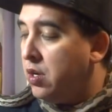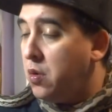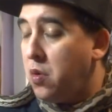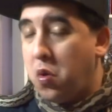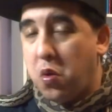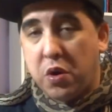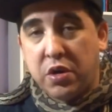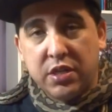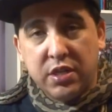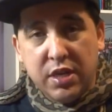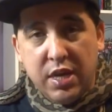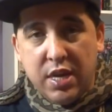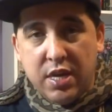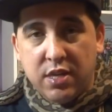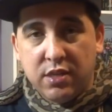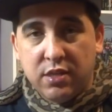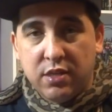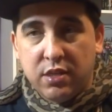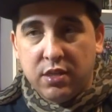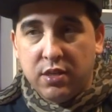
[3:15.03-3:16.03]
or
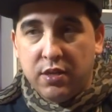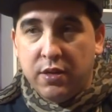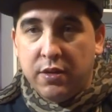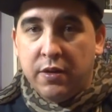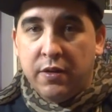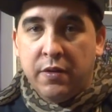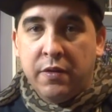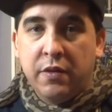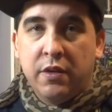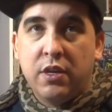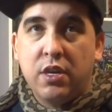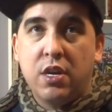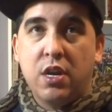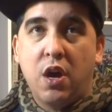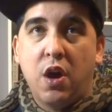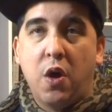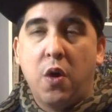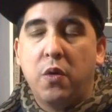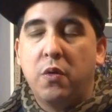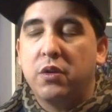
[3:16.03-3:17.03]
sneeze you
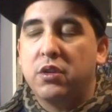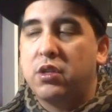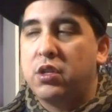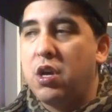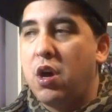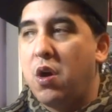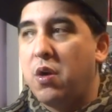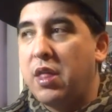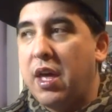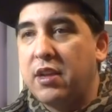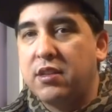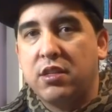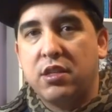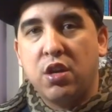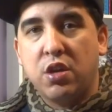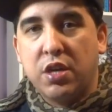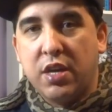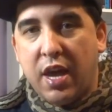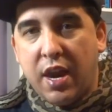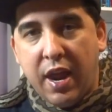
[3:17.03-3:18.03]
know so that's
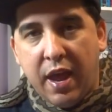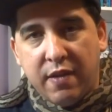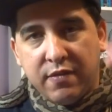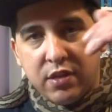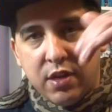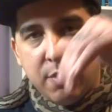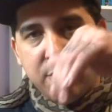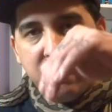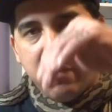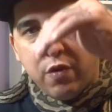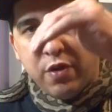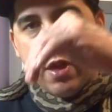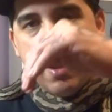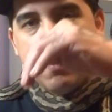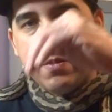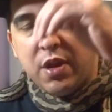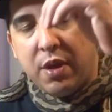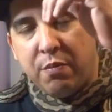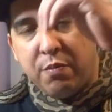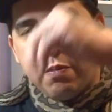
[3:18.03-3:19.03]
so you got to have something for
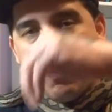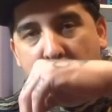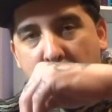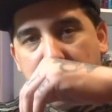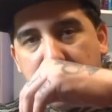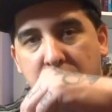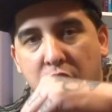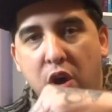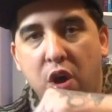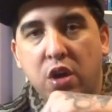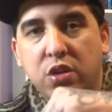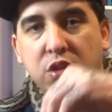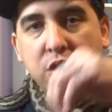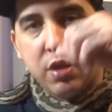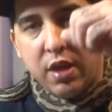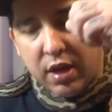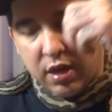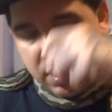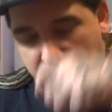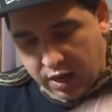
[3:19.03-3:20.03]
them to perch on so
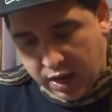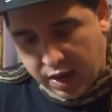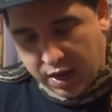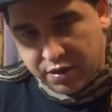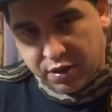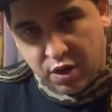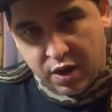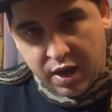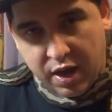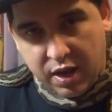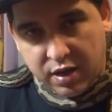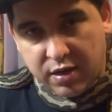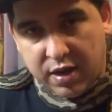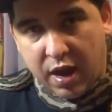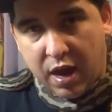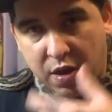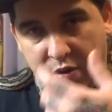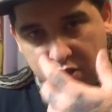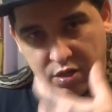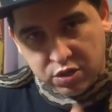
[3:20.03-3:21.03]
they can hang their head
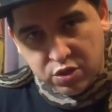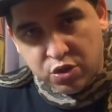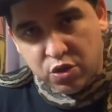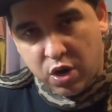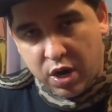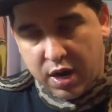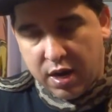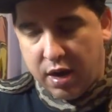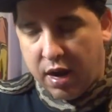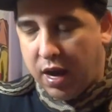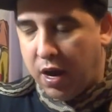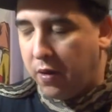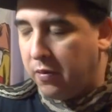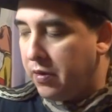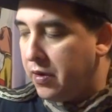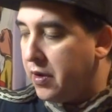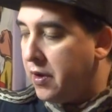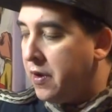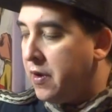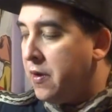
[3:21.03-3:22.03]
down to drain
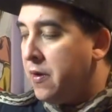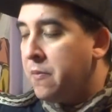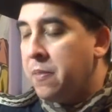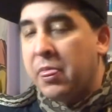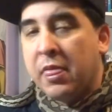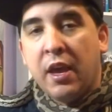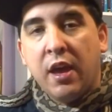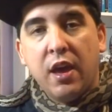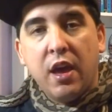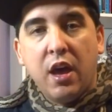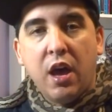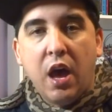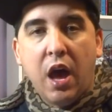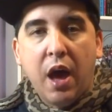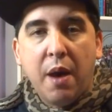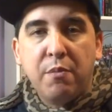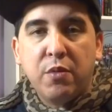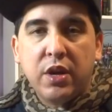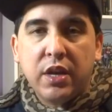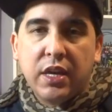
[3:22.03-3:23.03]
out
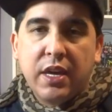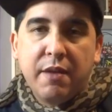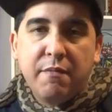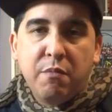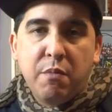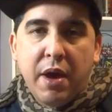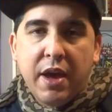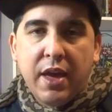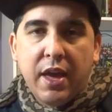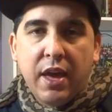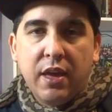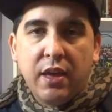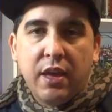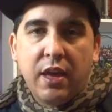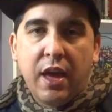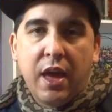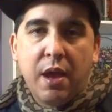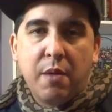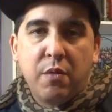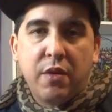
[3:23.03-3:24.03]
I'm going to give my
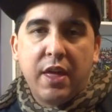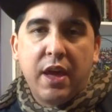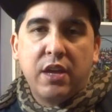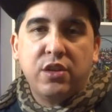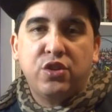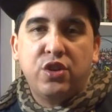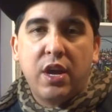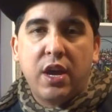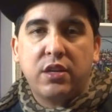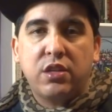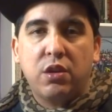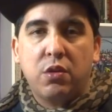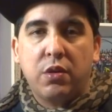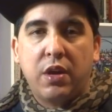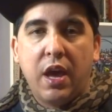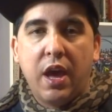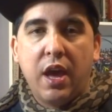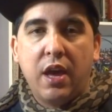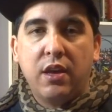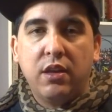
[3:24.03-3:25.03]
animal that injection,
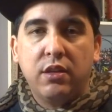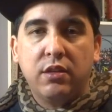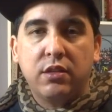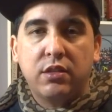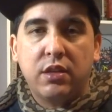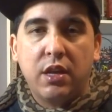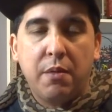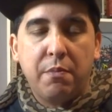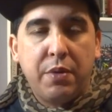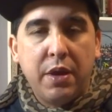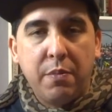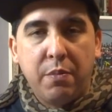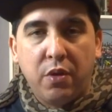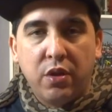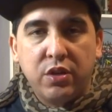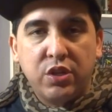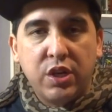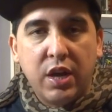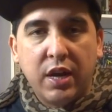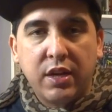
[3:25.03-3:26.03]
okay? Some
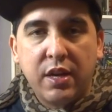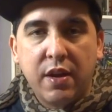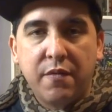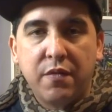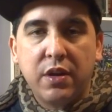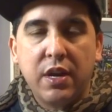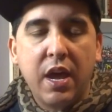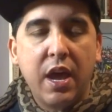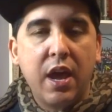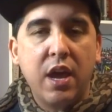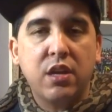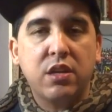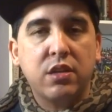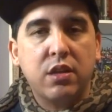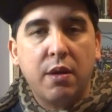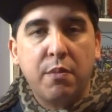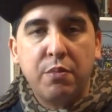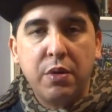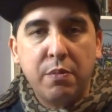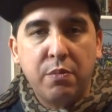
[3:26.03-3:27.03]
people inject every day,
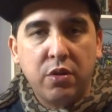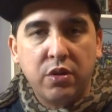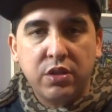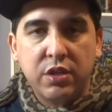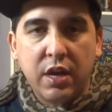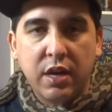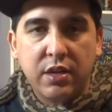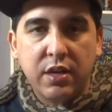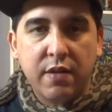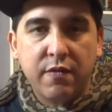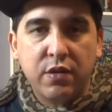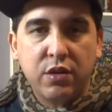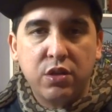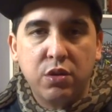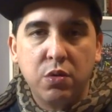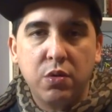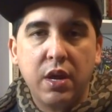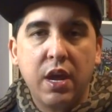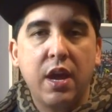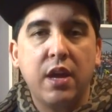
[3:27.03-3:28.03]
some people inject every
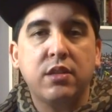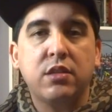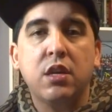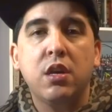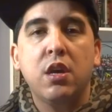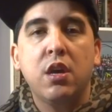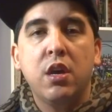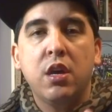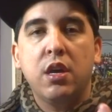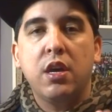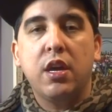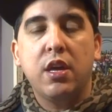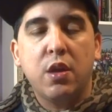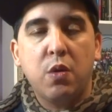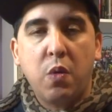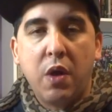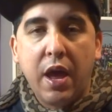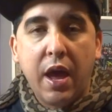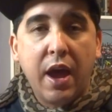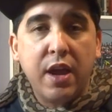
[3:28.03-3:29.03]
two days.
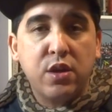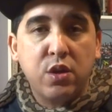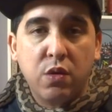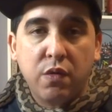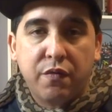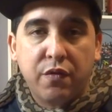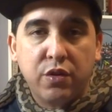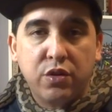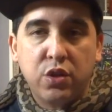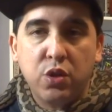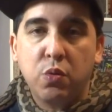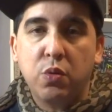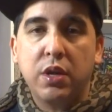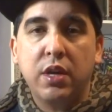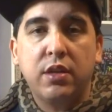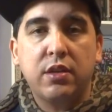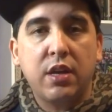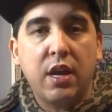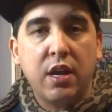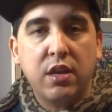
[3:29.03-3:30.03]
Either way, I do it for two
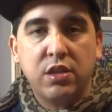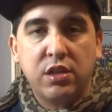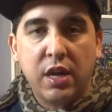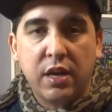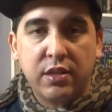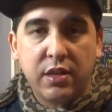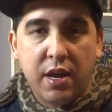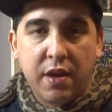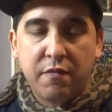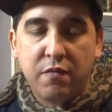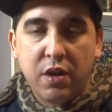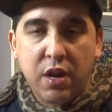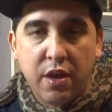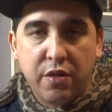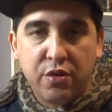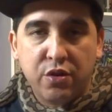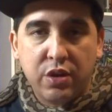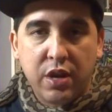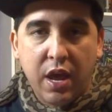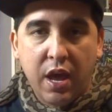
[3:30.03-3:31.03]
weeks, I inject every
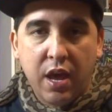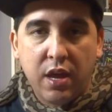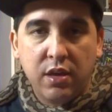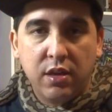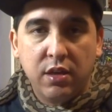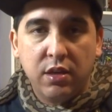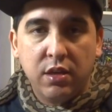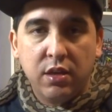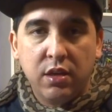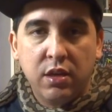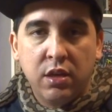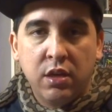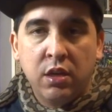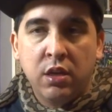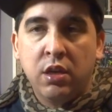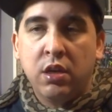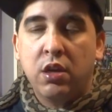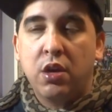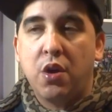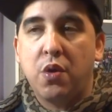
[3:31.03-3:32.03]
other day.
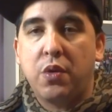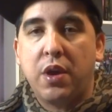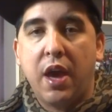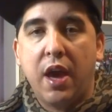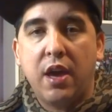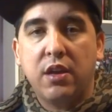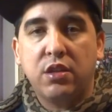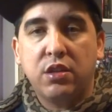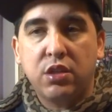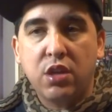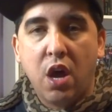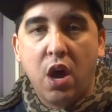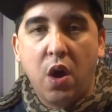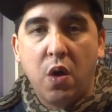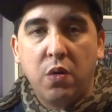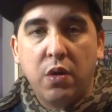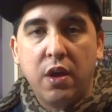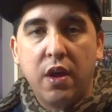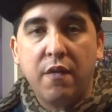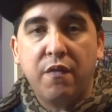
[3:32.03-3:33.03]
Okay,
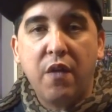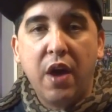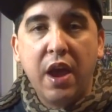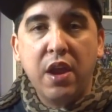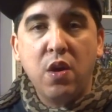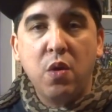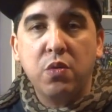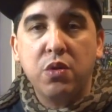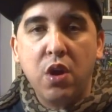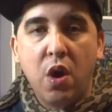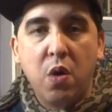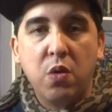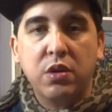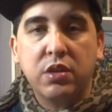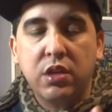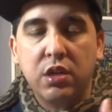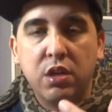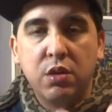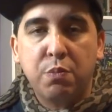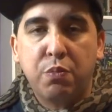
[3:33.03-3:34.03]
so if I don't
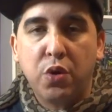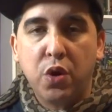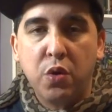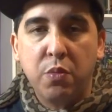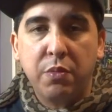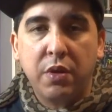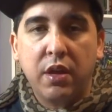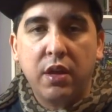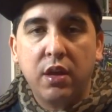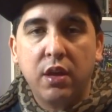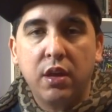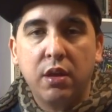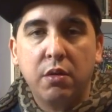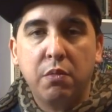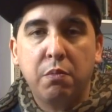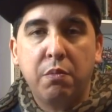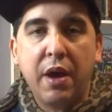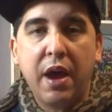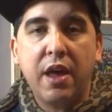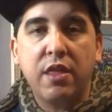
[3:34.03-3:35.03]
notice an improvement
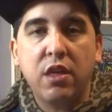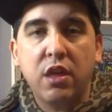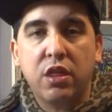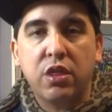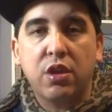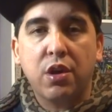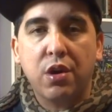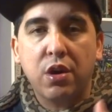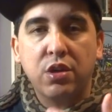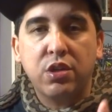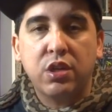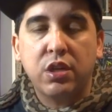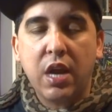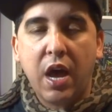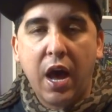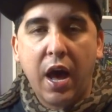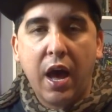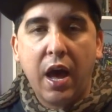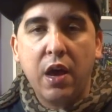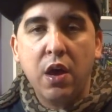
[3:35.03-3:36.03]
by the third
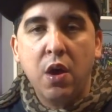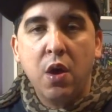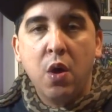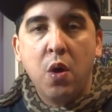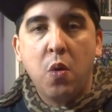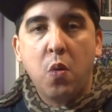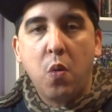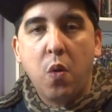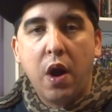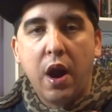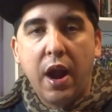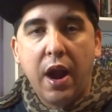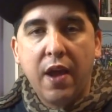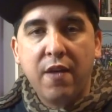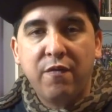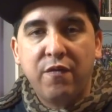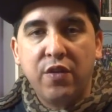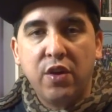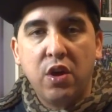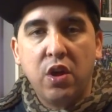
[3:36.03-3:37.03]
shot where
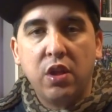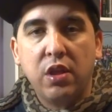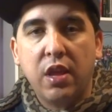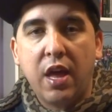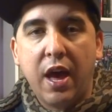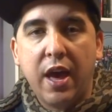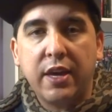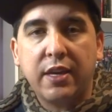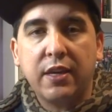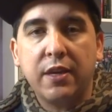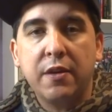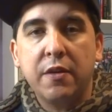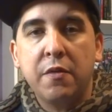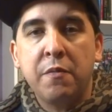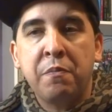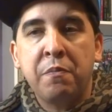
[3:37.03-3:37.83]
I feel like